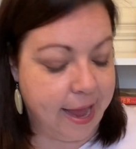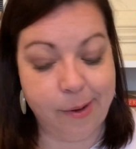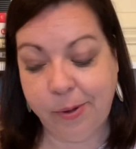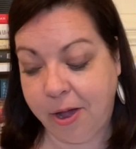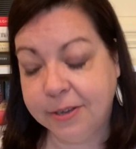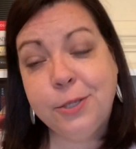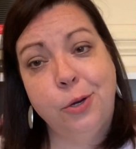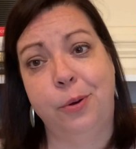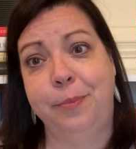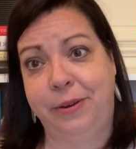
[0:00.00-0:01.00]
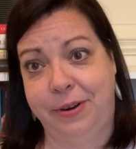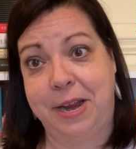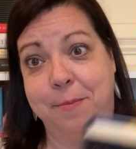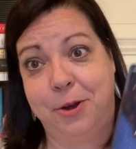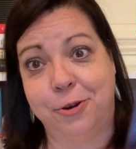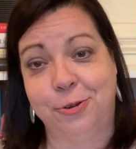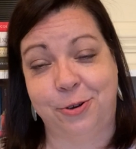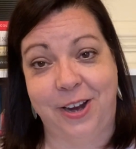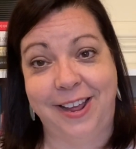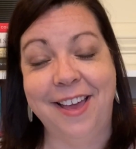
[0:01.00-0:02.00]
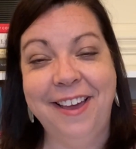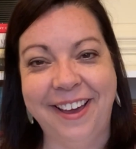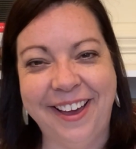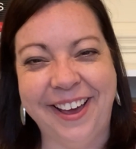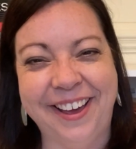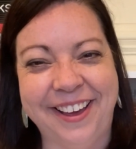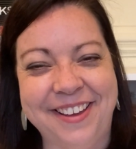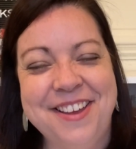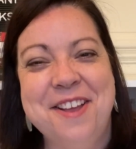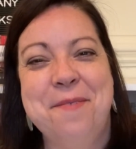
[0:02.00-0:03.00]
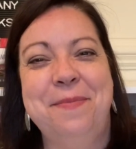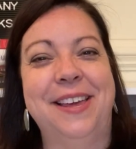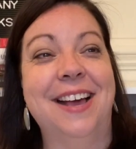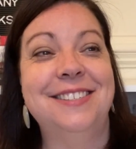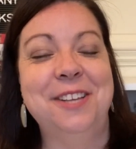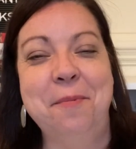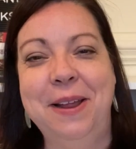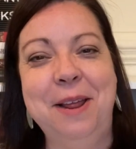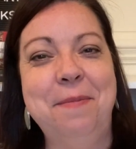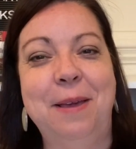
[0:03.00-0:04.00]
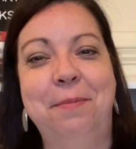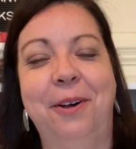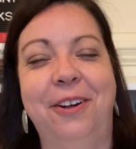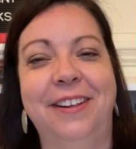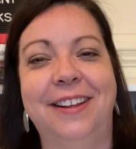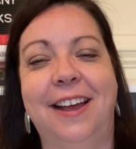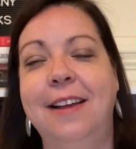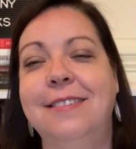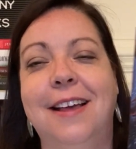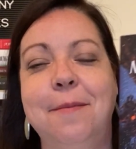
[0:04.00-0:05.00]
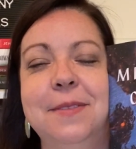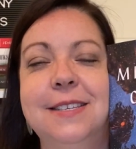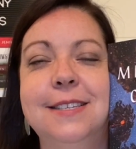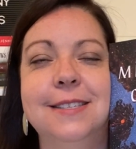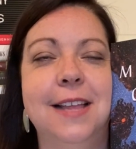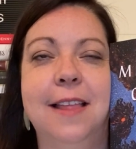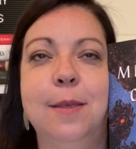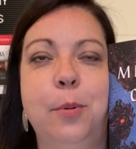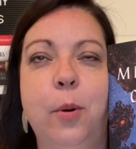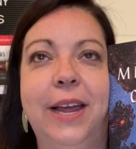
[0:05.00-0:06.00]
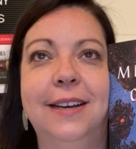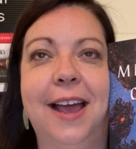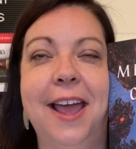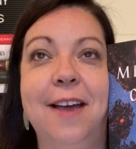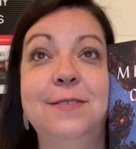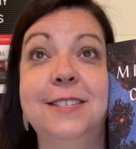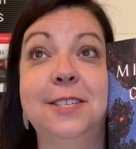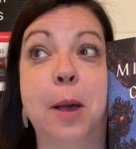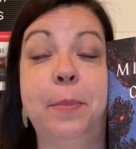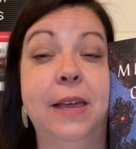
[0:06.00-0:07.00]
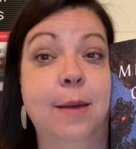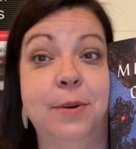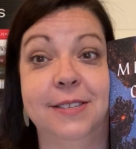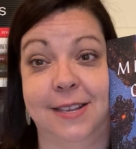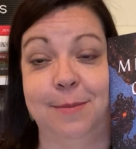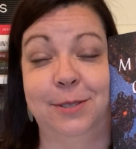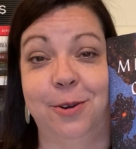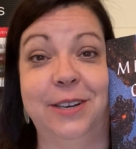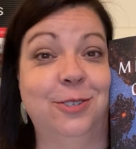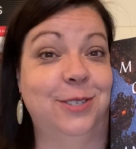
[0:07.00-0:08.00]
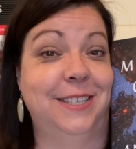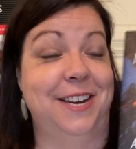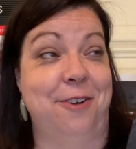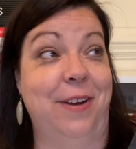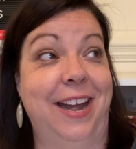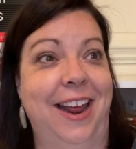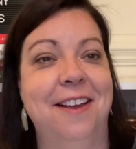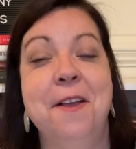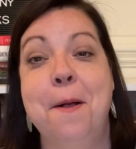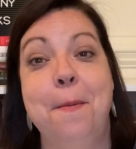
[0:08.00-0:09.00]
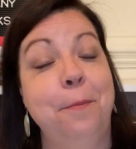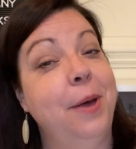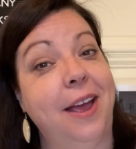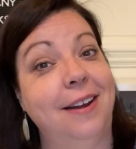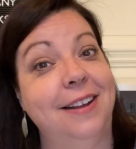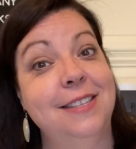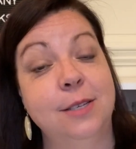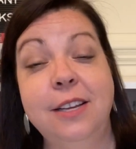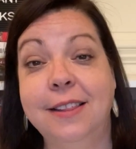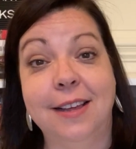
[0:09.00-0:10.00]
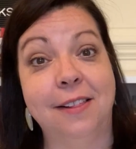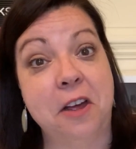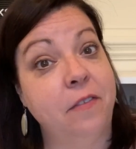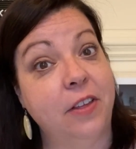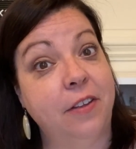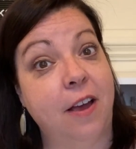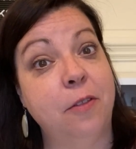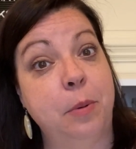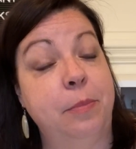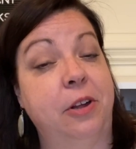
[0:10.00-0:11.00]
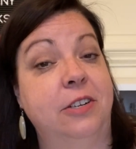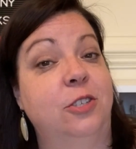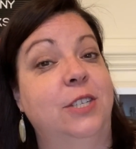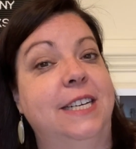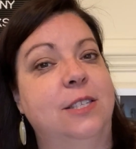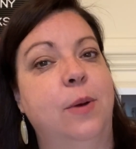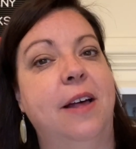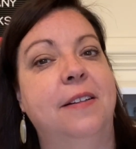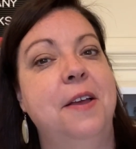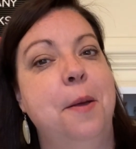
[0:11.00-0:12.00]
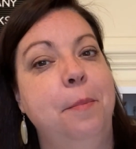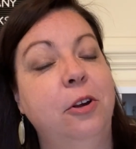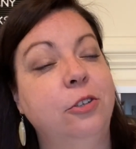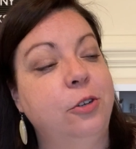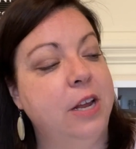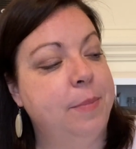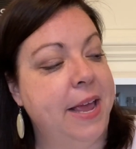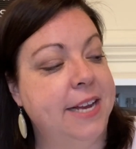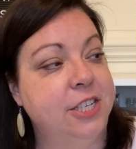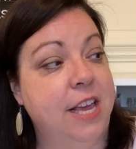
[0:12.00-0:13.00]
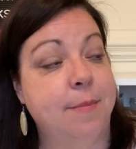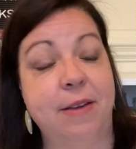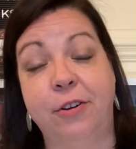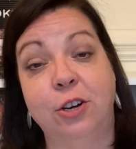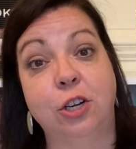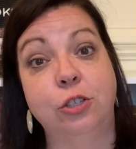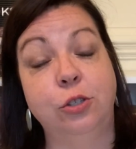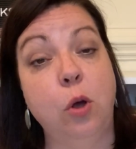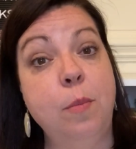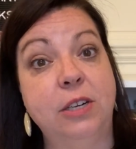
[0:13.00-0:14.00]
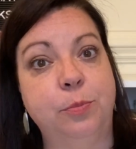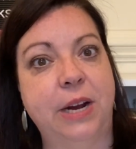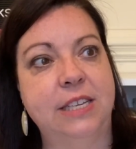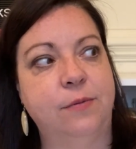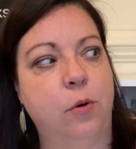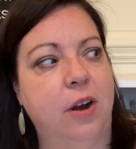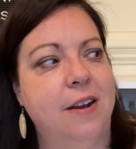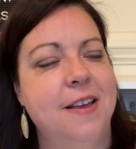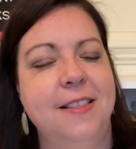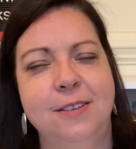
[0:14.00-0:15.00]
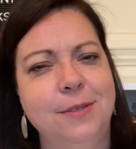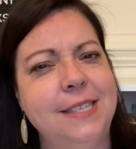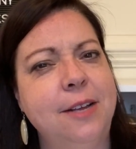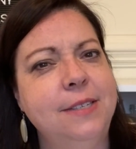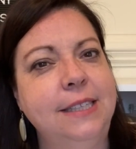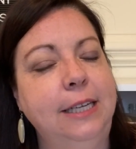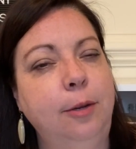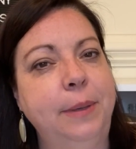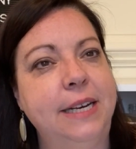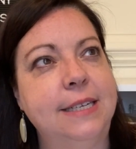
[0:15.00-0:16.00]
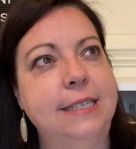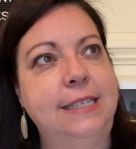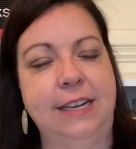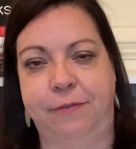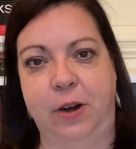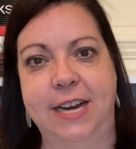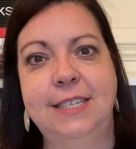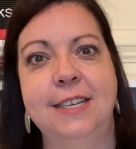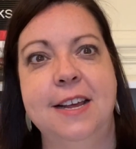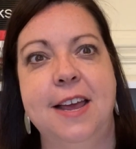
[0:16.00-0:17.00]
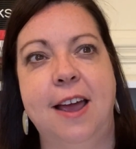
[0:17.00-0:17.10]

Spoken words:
I will also be reading Miracle Creek. because so many people, this is not the point. I have to stop picking books that I'm so interested in reading, but it's good that a lot of other people are interested as well. Miracle Creek by Angie Kim, I've heard so much praise for. This one sounds a little bit different.